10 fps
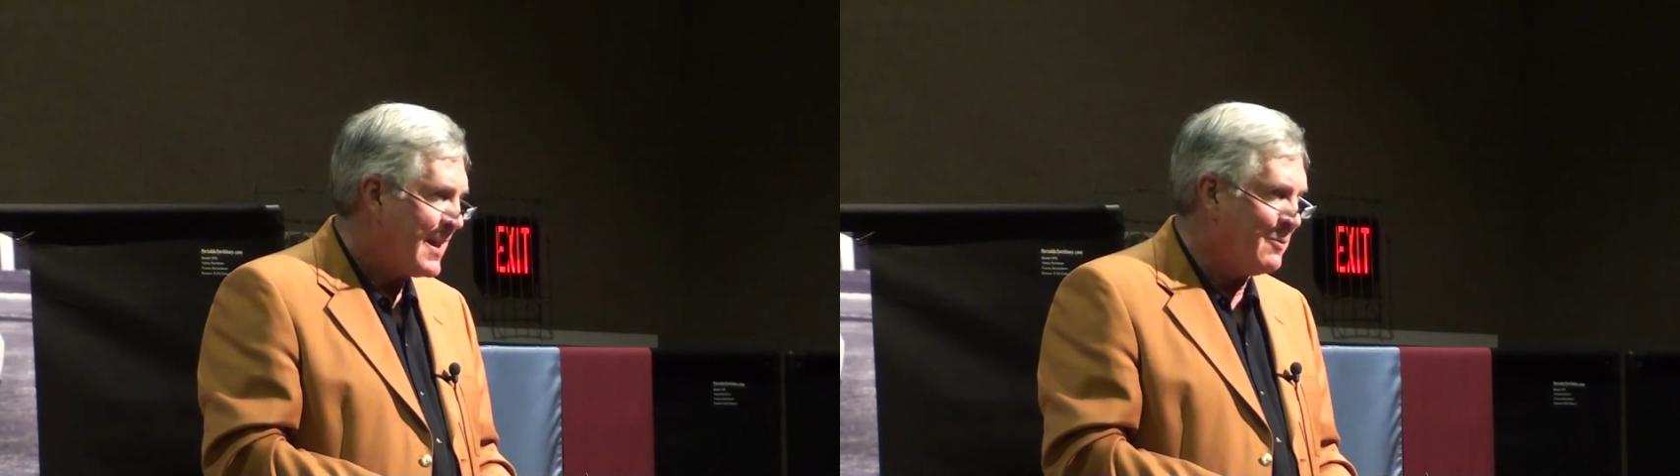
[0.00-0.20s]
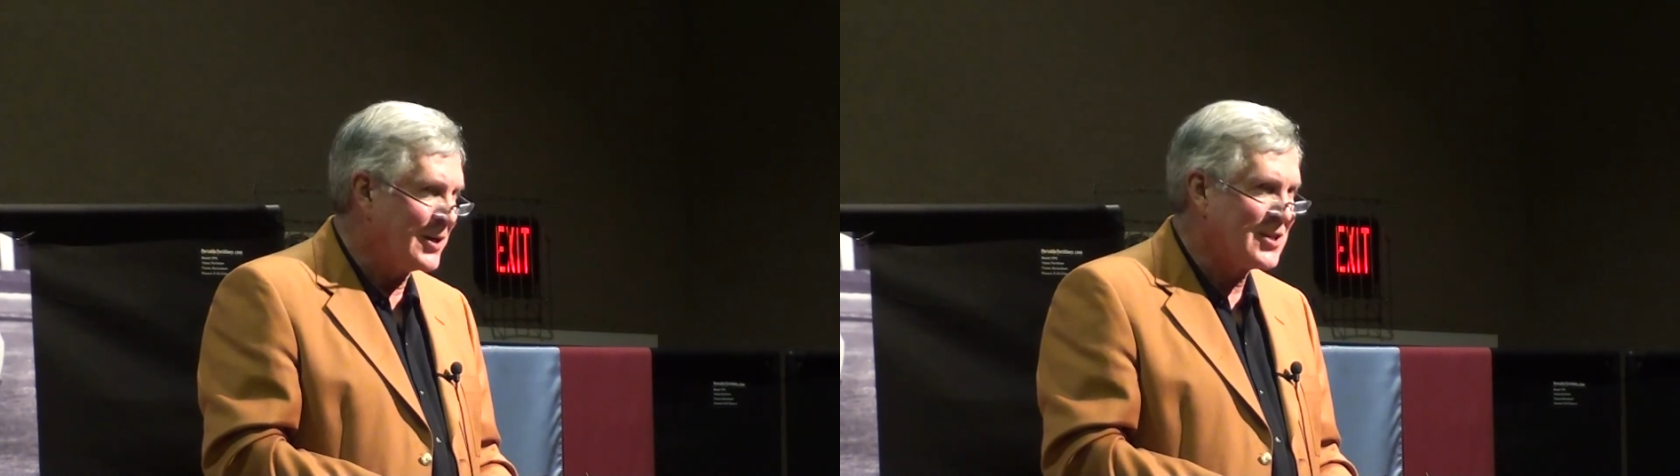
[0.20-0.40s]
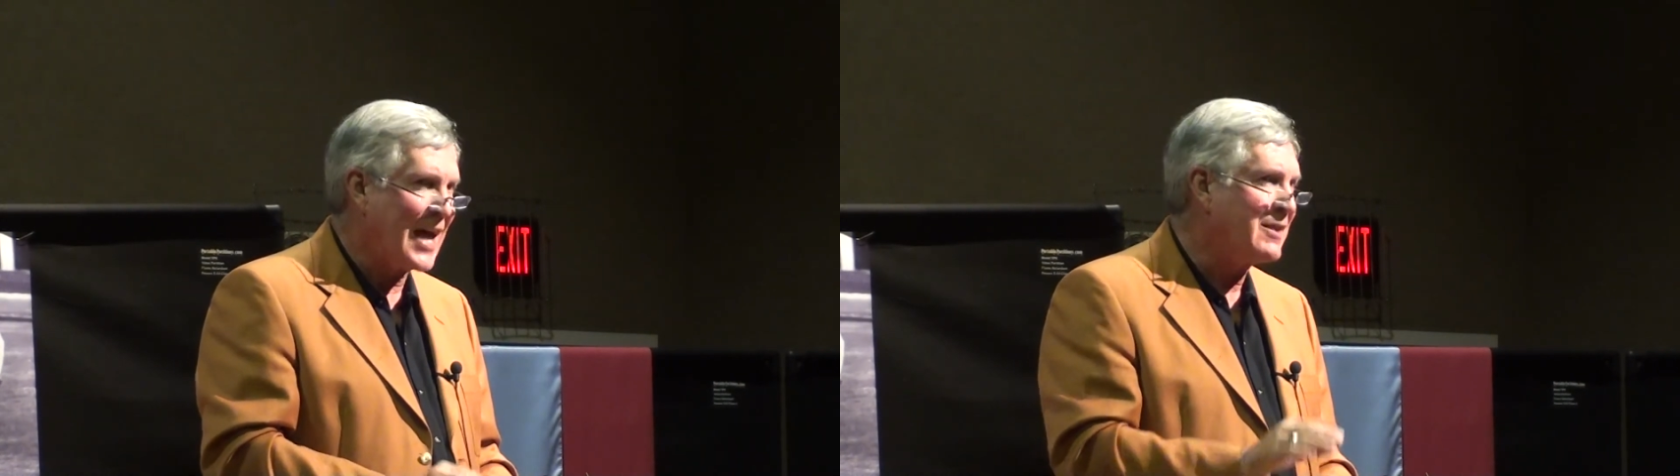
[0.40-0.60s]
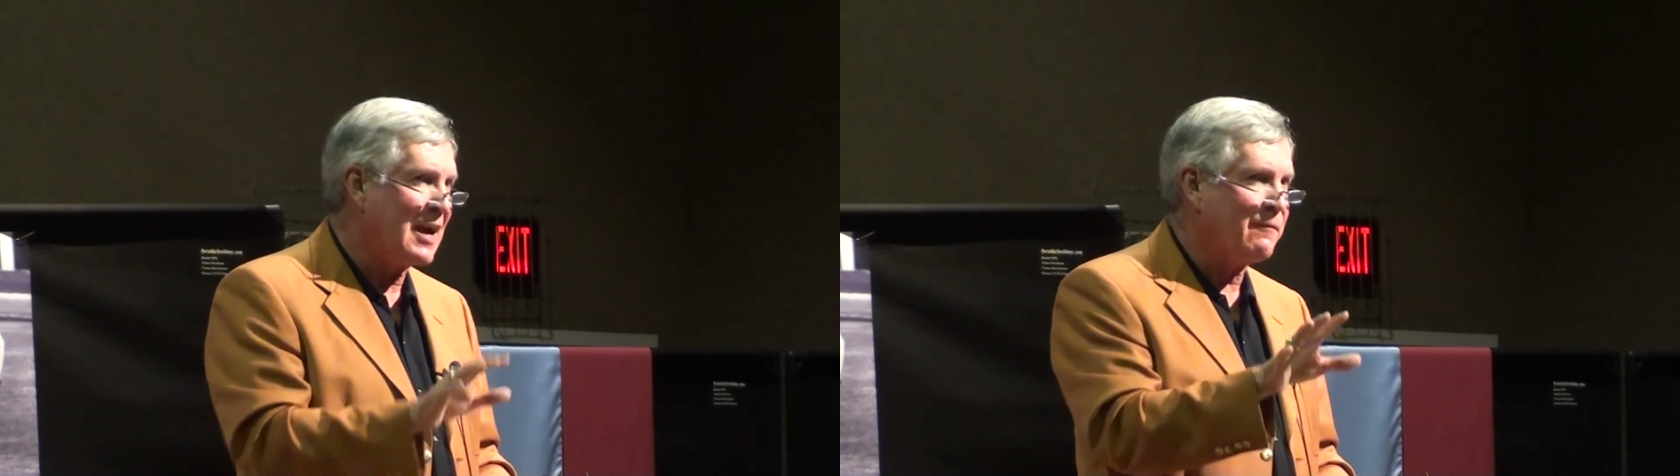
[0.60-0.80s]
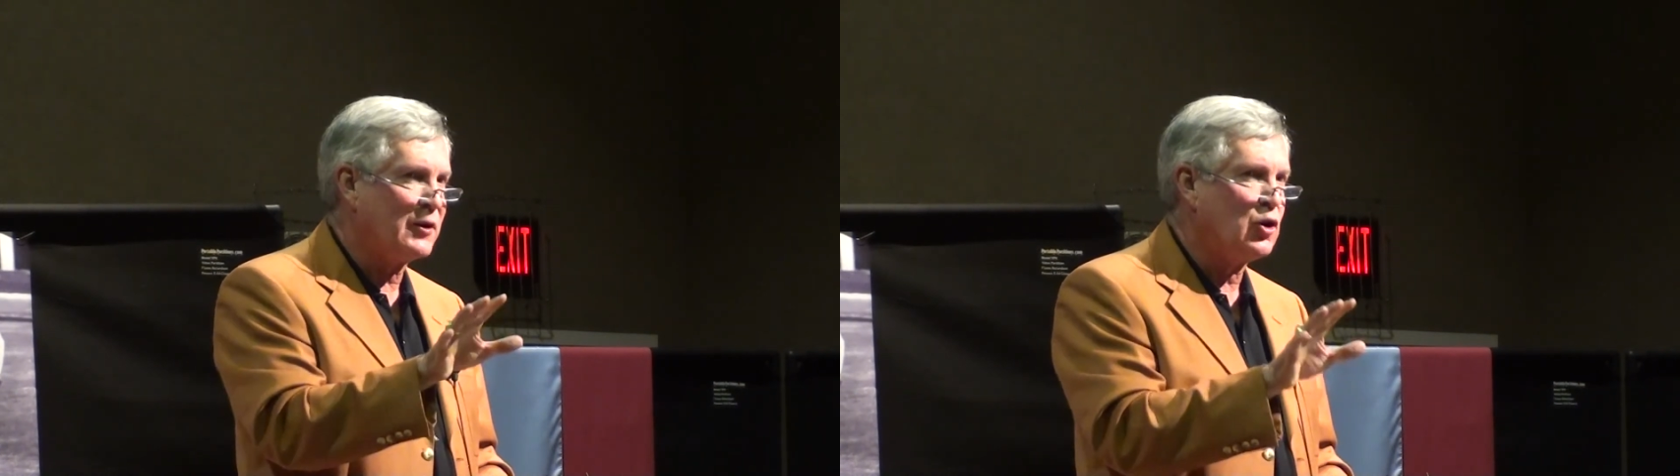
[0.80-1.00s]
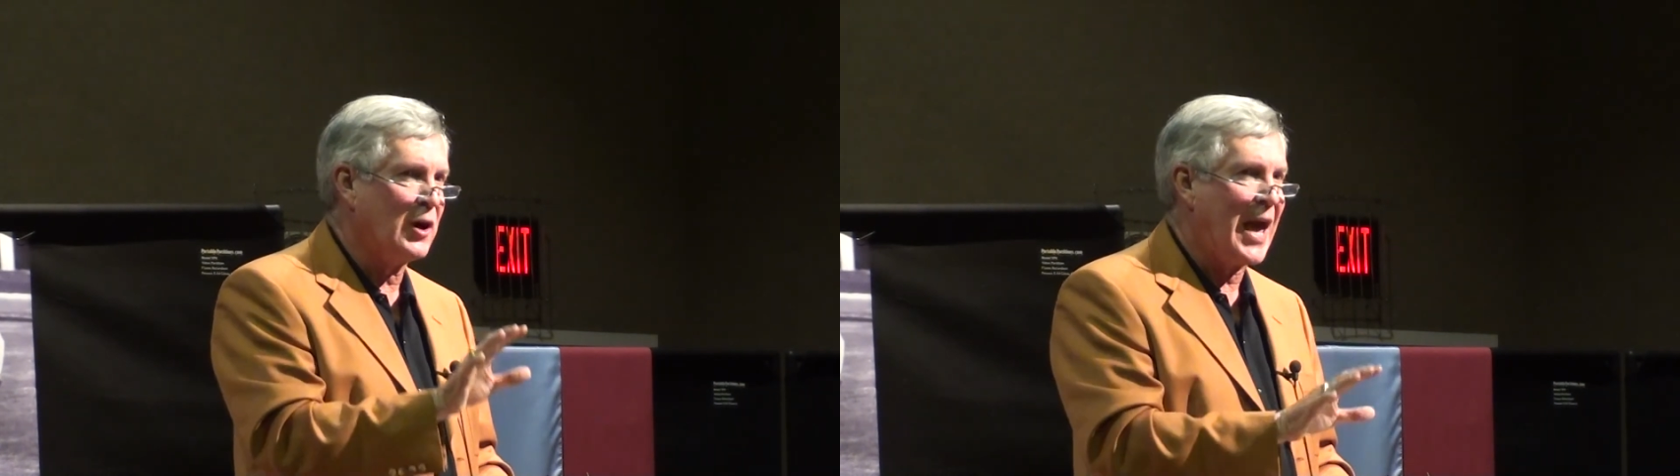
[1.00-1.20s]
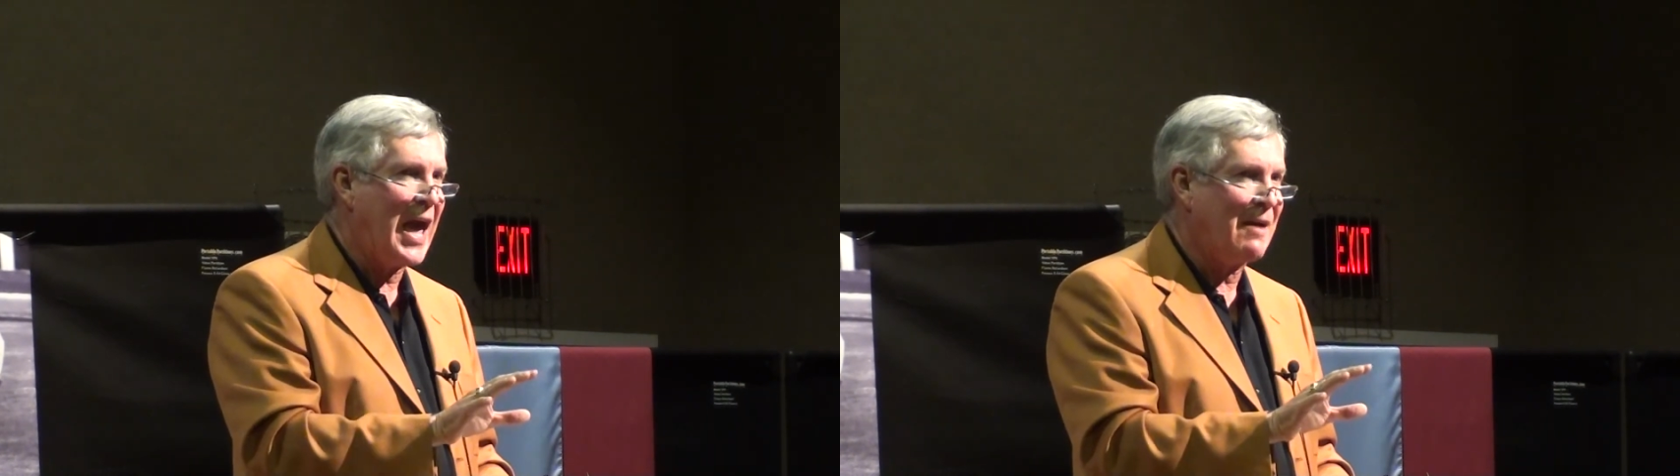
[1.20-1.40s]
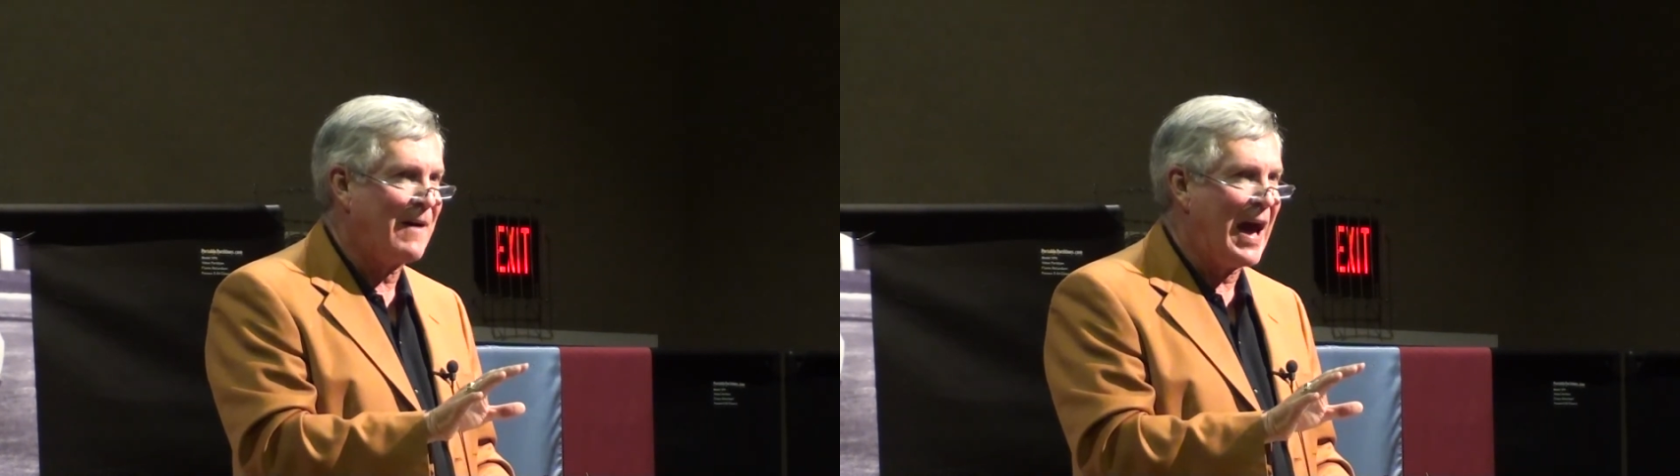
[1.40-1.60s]
And we sat there for 2.5
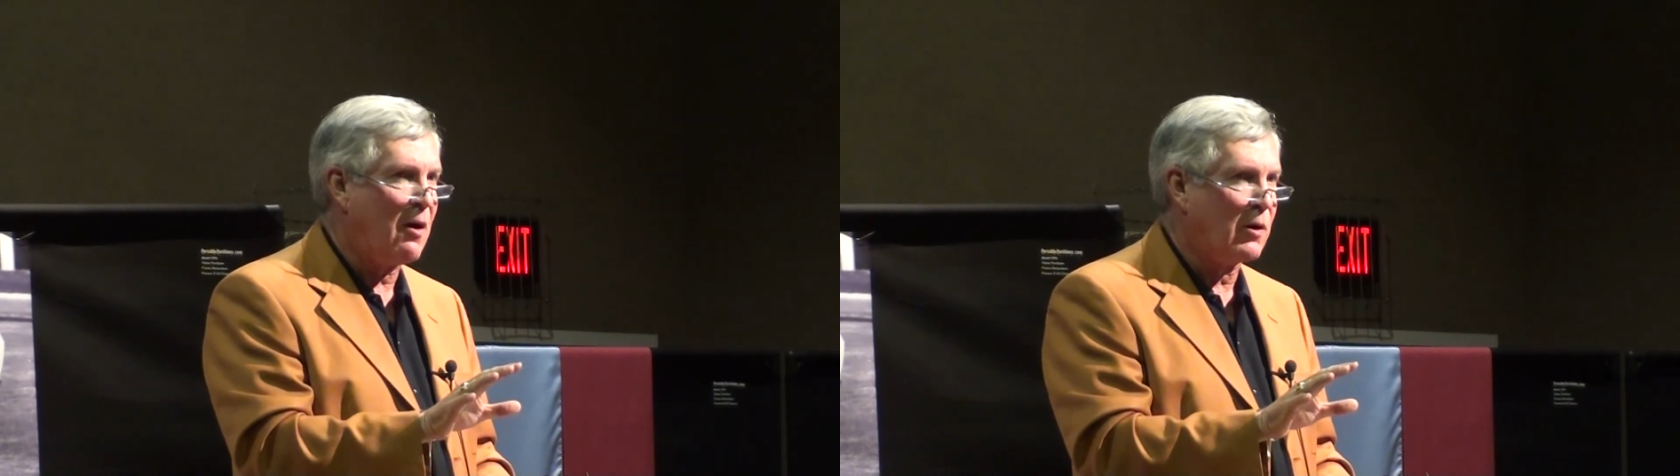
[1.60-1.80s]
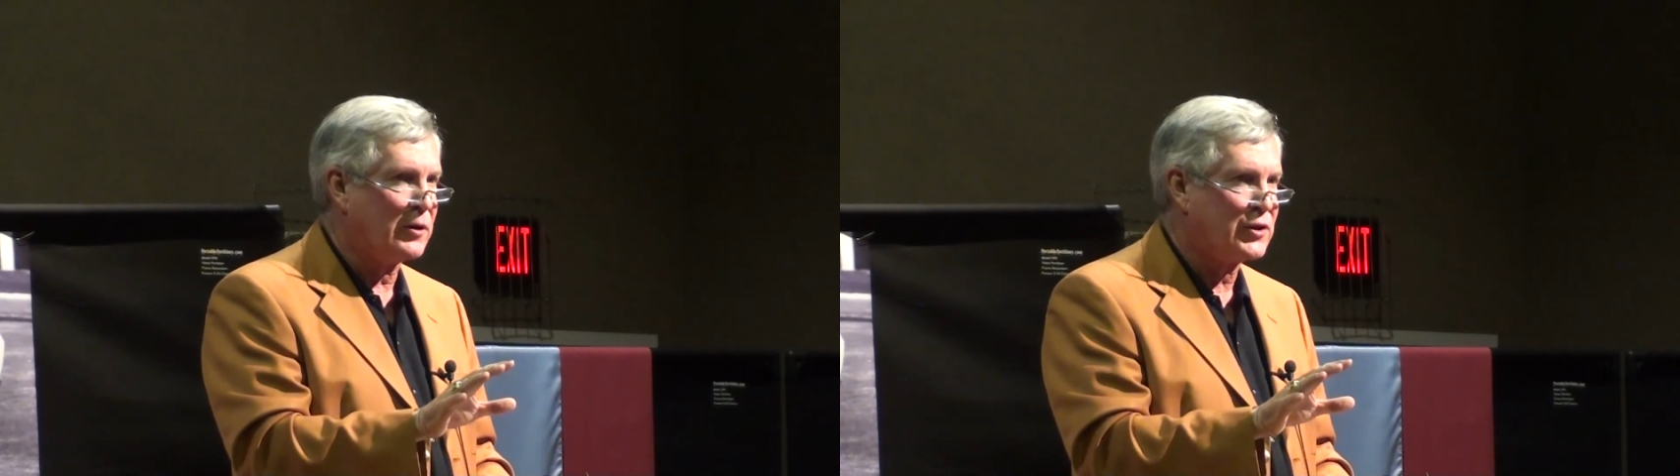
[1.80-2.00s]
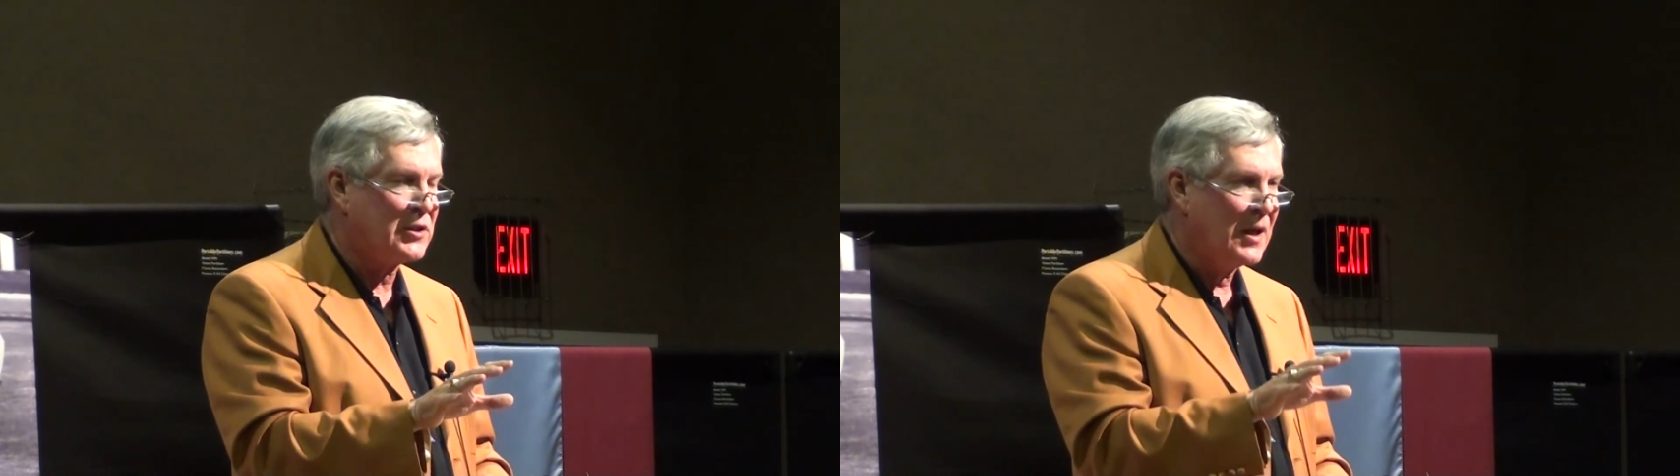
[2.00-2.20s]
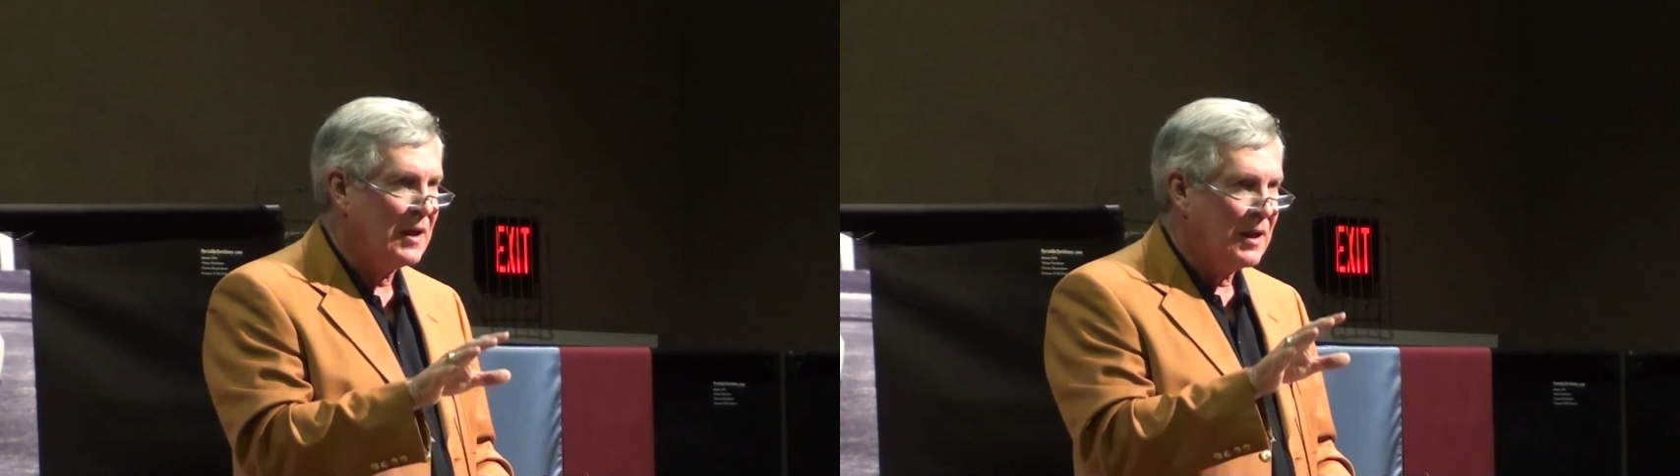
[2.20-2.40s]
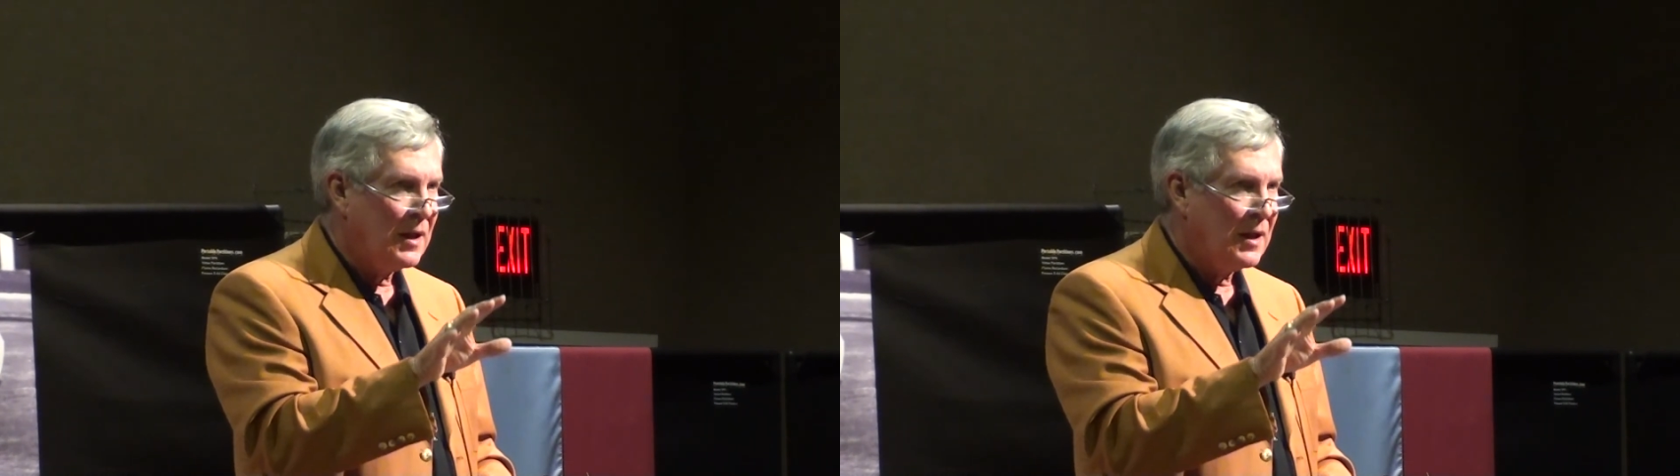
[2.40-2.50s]
hours,